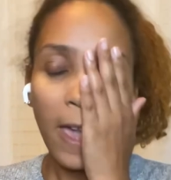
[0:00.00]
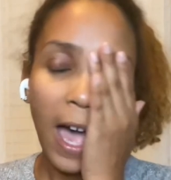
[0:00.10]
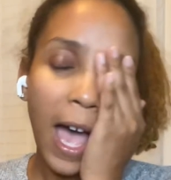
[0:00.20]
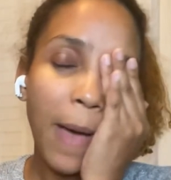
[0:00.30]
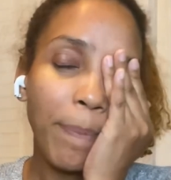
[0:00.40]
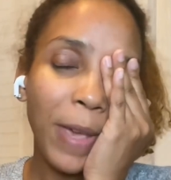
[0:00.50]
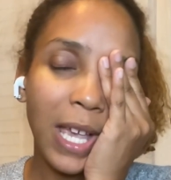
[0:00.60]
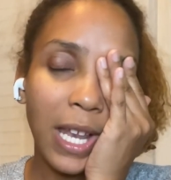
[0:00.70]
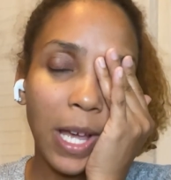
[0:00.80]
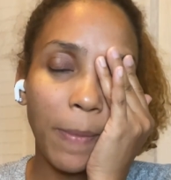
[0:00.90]
I'm
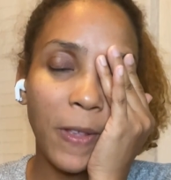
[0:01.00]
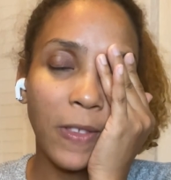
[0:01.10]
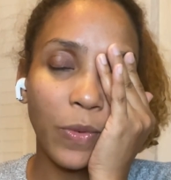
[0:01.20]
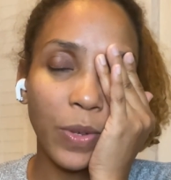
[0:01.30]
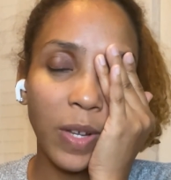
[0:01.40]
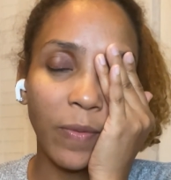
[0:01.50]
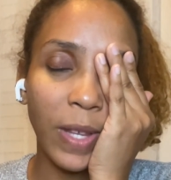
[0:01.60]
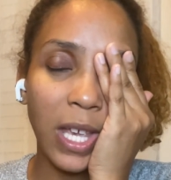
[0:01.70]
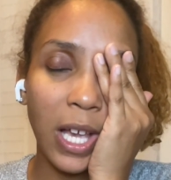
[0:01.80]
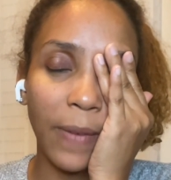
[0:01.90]
picking up
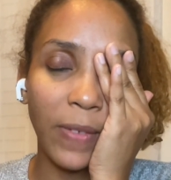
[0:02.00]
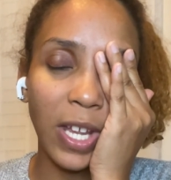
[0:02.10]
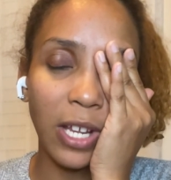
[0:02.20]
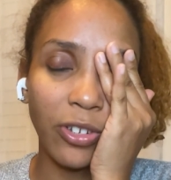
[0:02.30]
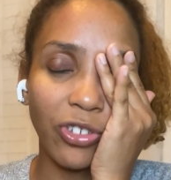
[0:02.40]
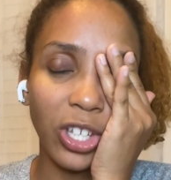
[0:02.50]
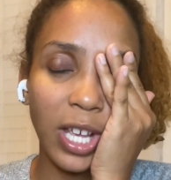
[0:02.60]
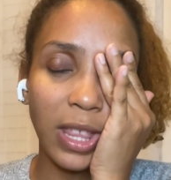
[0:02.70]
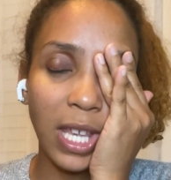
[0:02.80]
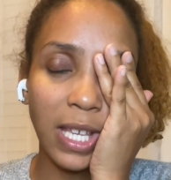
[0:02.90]
intuitively of an energy
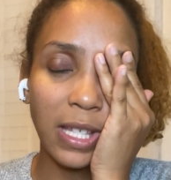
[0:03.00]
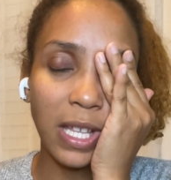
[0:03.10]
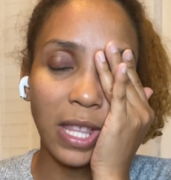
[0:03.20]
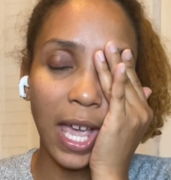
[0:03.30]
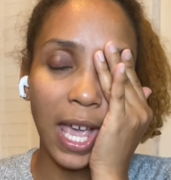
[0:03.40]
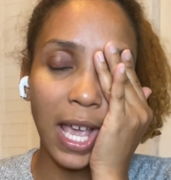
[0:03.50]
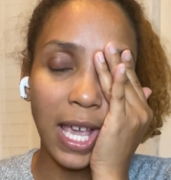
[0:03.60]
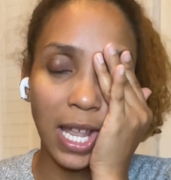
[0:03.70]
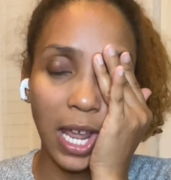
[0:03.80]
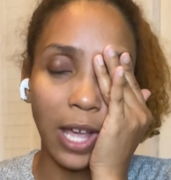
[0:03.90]
that thinks that they
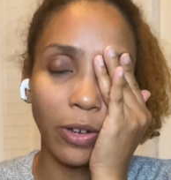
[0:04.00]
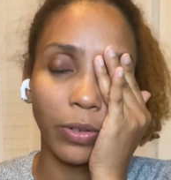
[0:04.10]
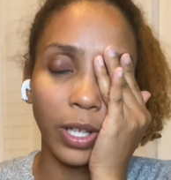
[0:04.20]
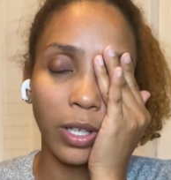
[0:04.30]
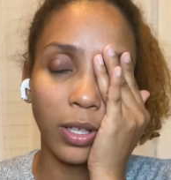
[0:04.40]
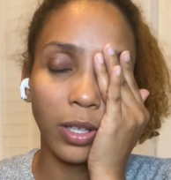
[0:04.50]
can handle it.